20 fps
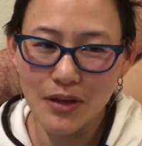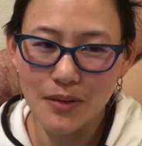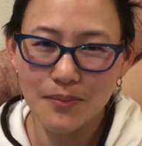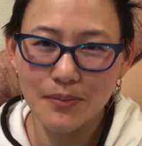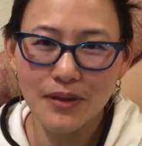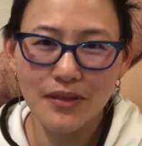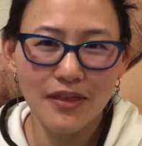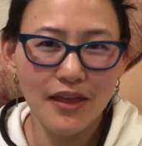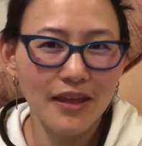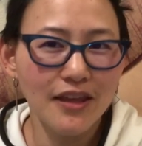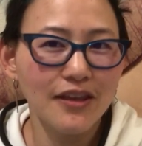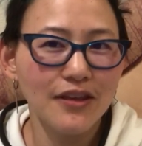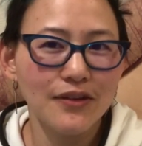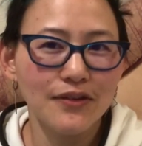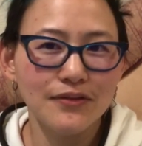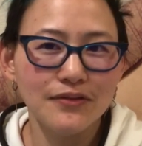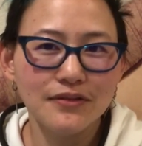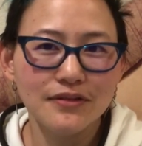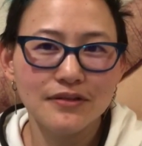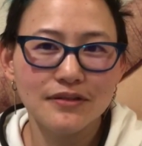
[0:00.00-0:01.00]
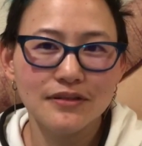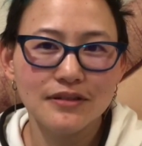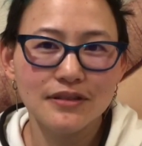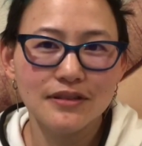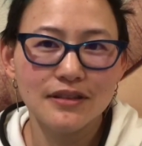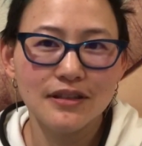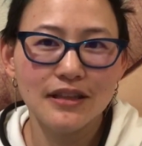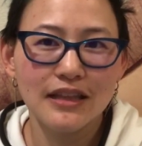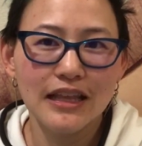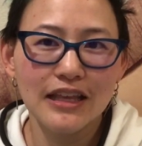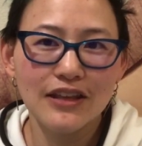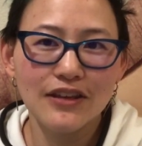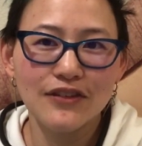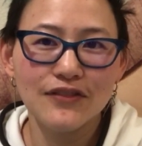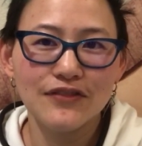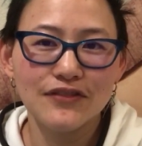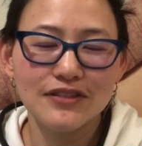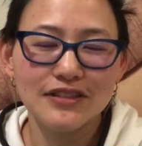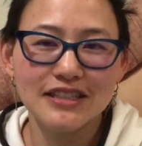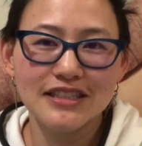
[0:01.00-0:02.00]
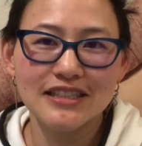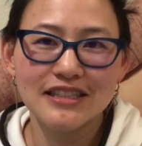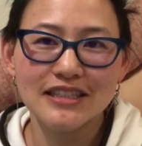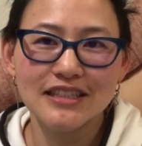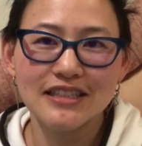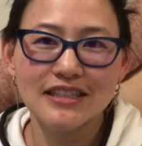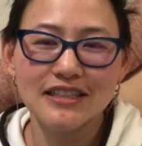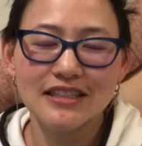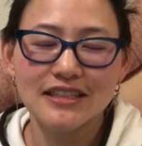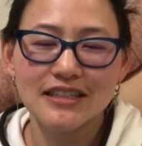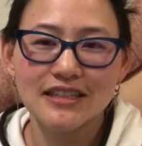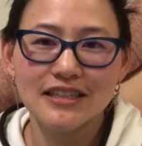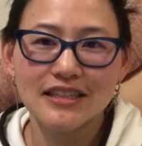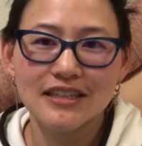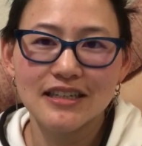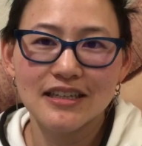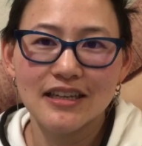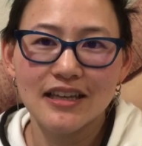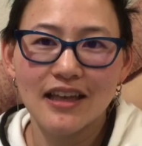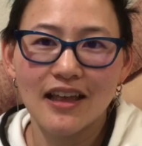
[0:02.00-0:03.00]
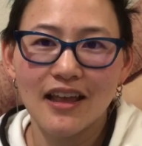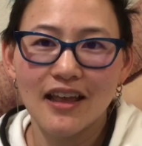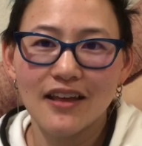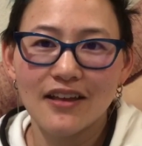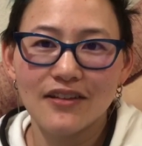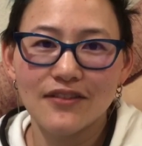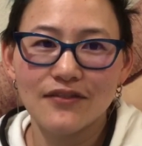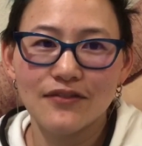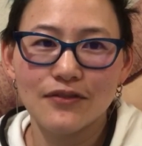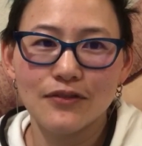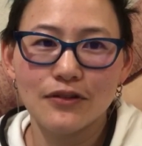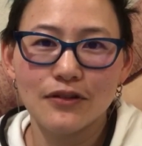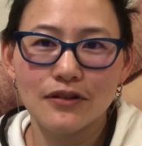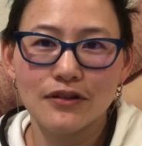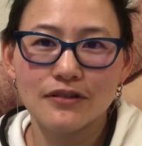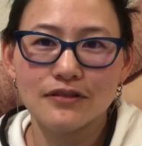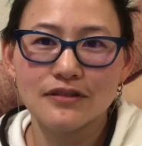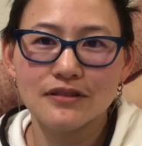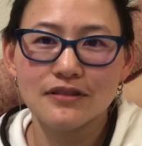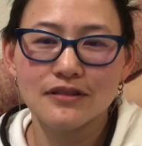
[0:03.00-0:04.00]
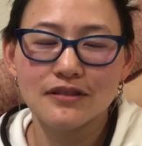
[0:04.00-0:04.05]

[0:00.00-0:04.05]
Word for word: but thank you, thank you for listening and for